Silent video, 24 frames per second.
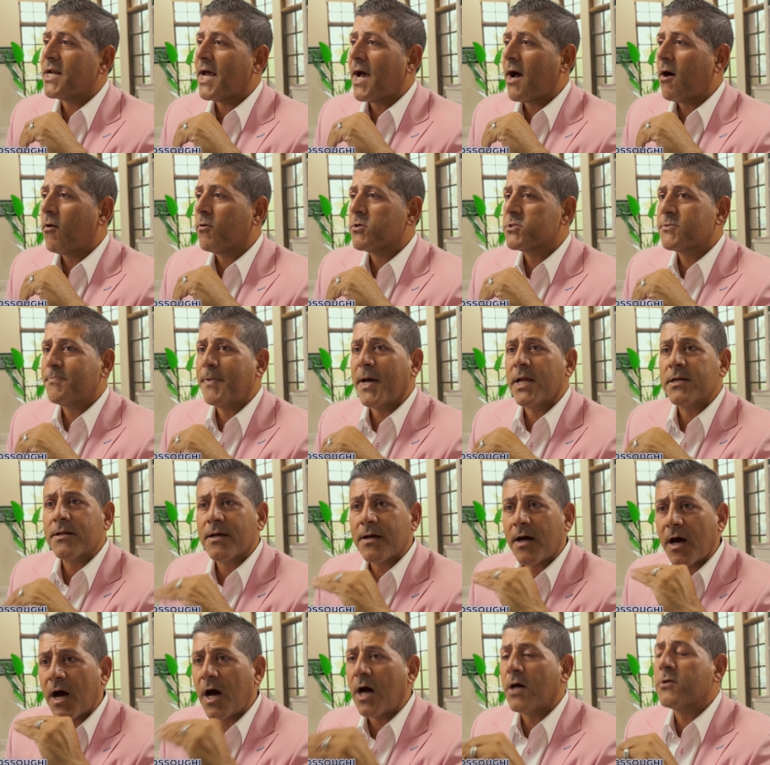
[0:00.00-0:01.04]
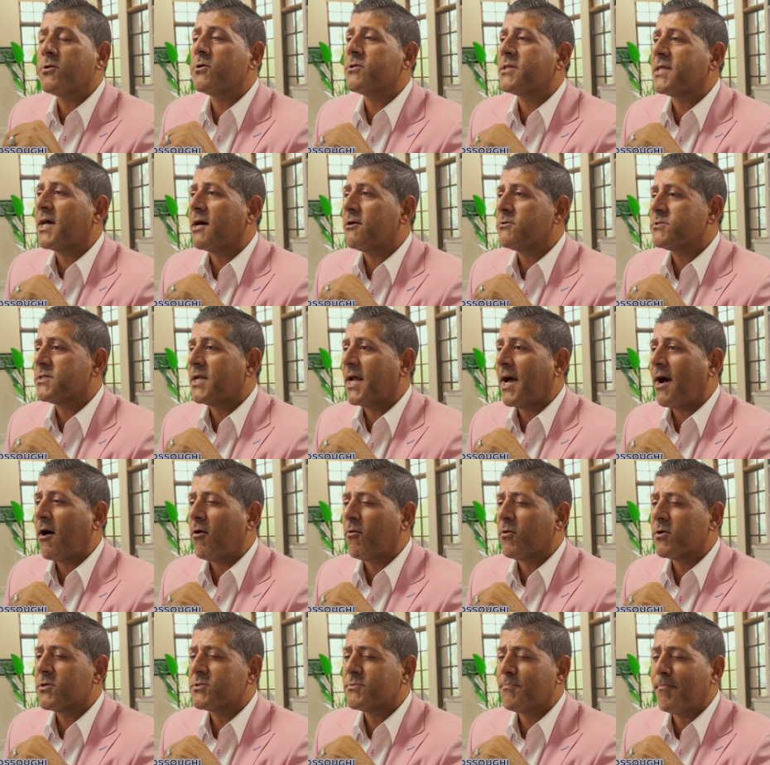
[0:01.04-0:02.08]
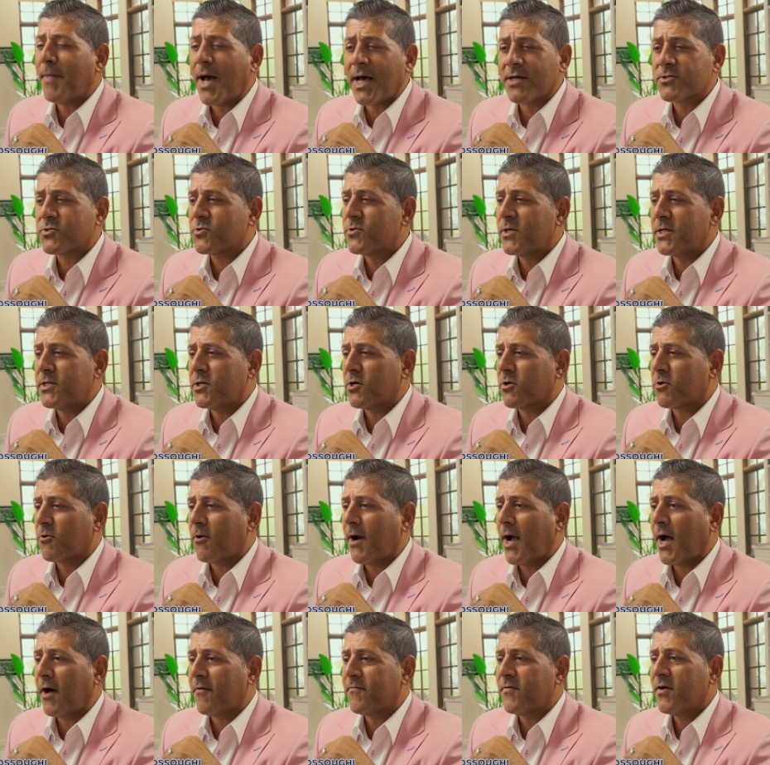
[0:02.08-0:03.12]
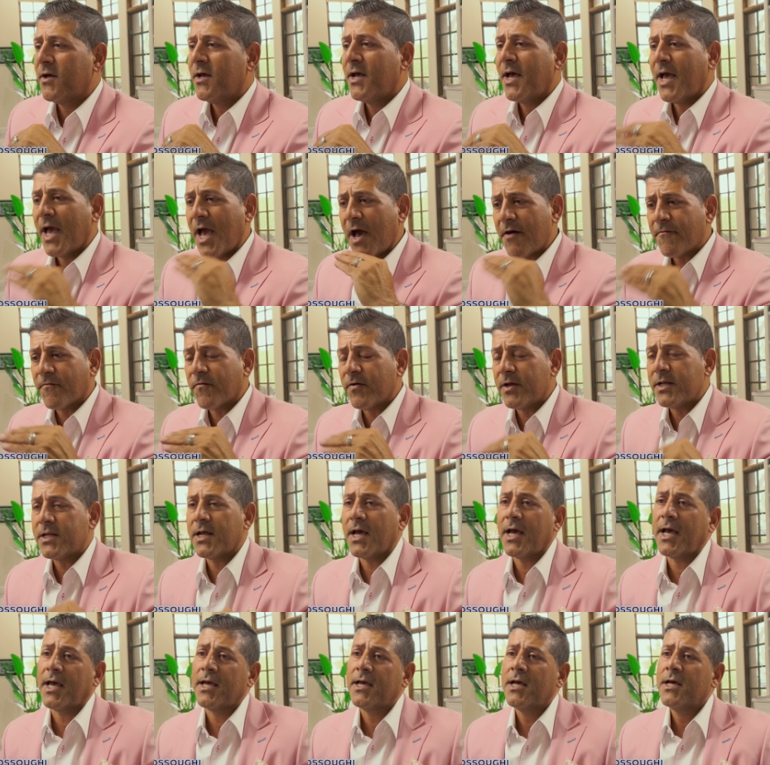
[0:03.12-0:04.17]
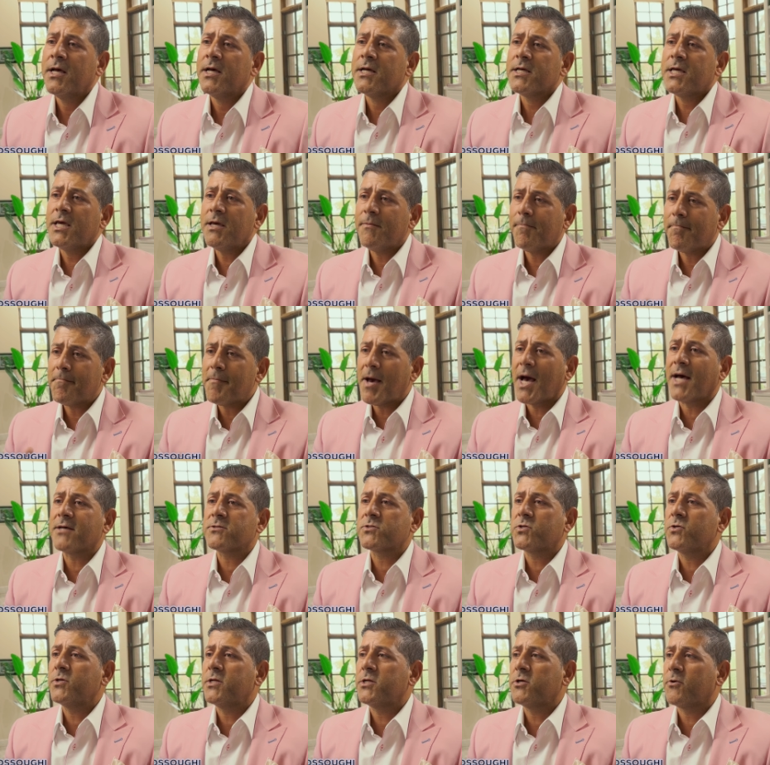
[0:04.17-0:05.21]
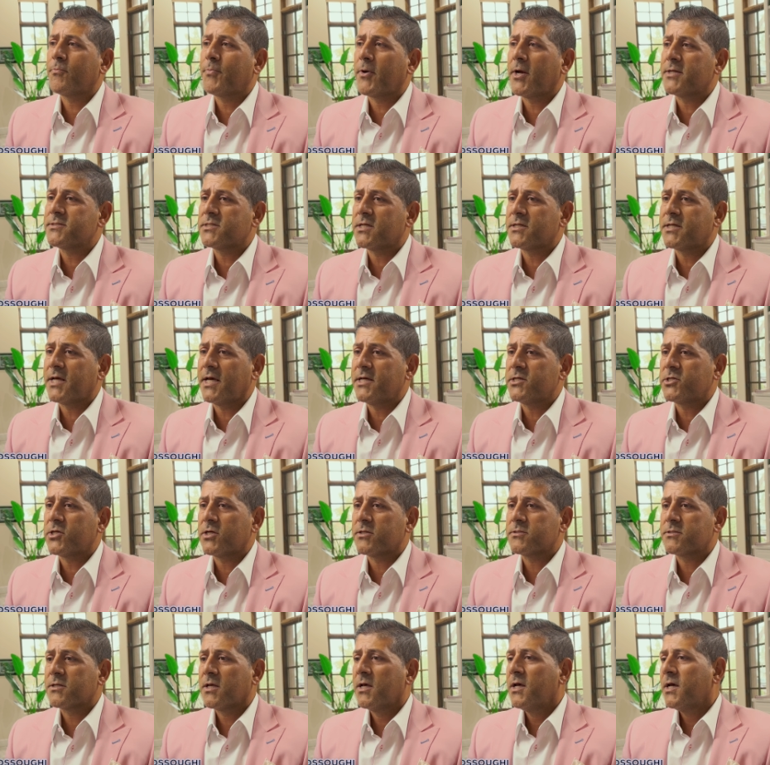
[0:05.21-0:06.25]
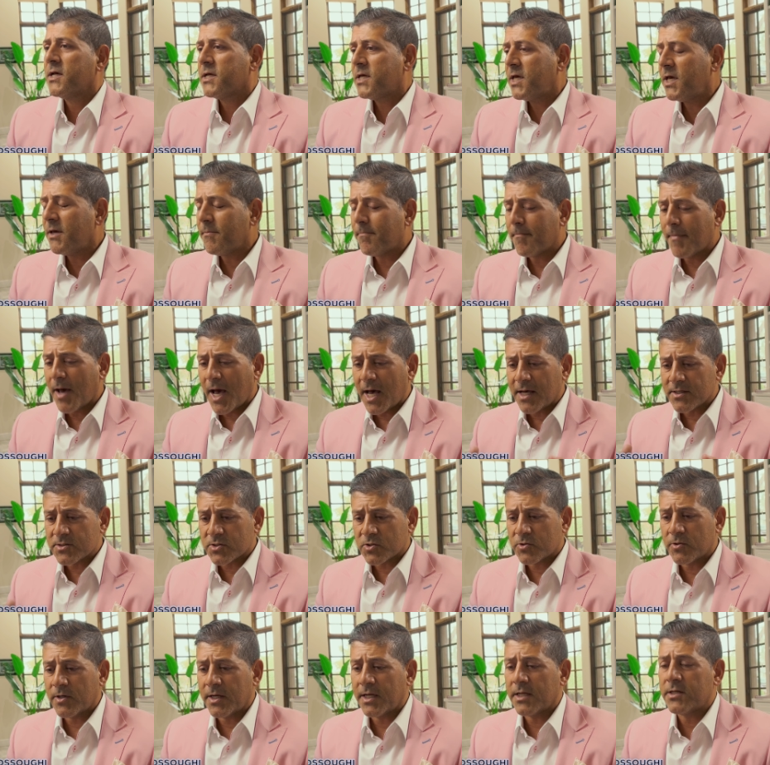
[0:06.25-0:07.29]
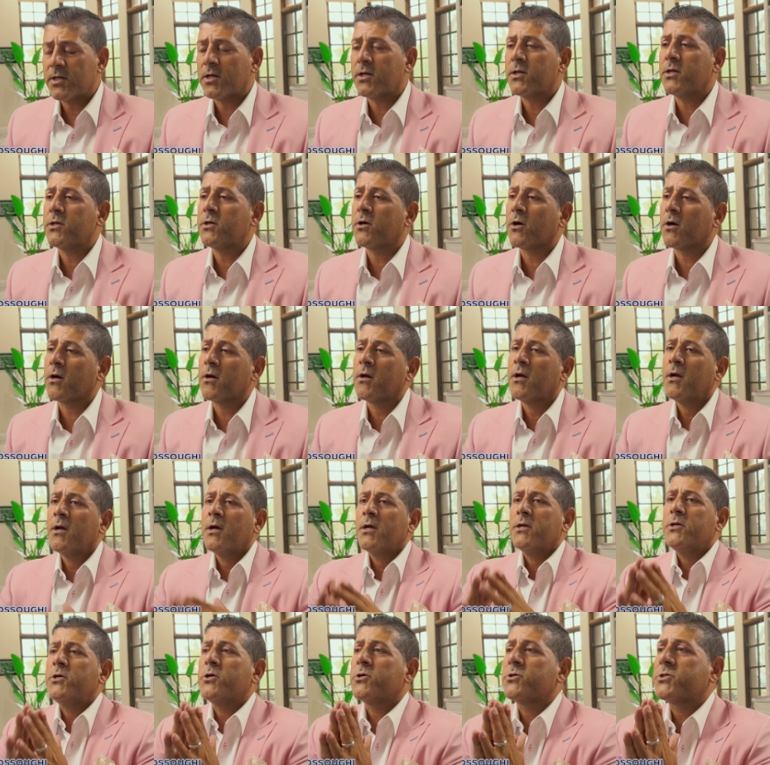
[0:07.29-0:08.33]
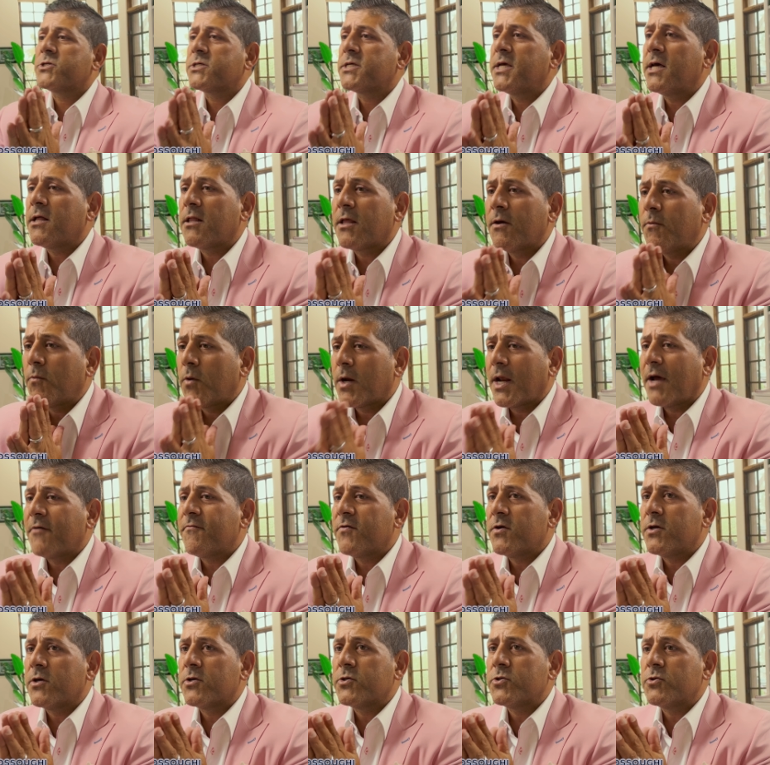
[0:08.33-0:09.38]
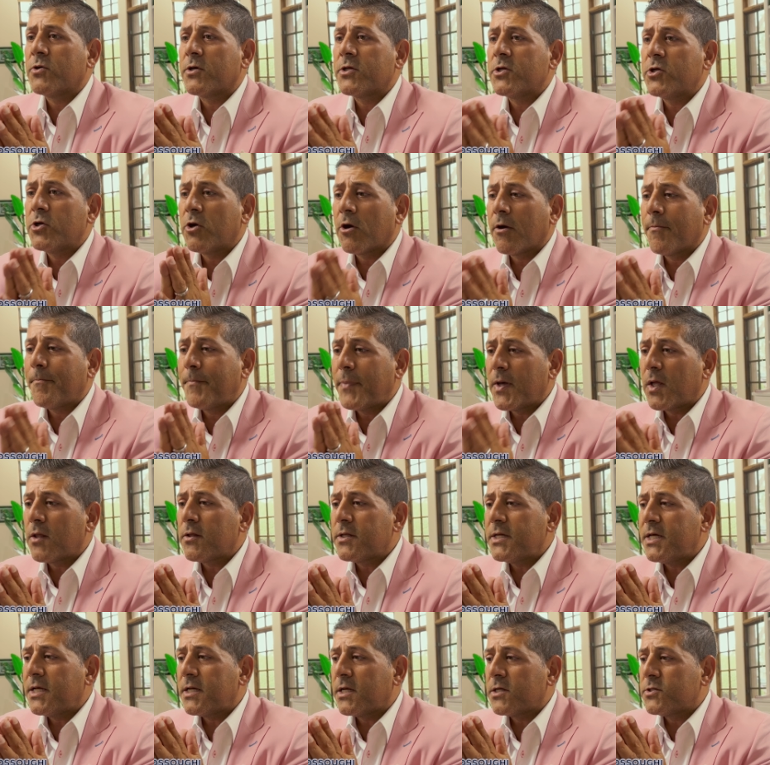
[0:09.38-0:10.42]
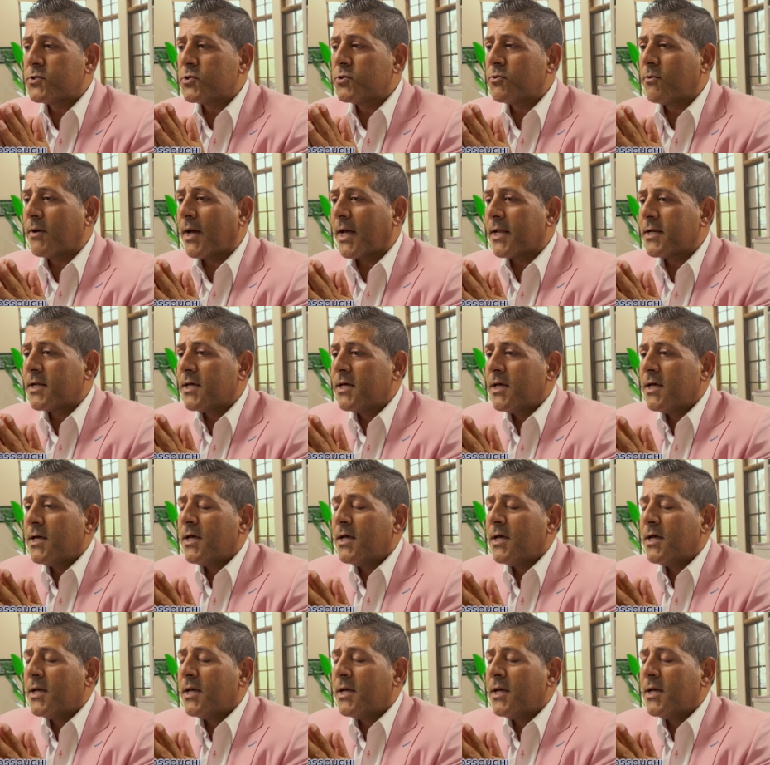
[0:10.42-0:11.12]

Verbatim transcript: hours, spend 100,000 hours mastering your craft every day, keep mastering your presentations. Keep mastering your, your skill at whatever you're doing. Your ability to do it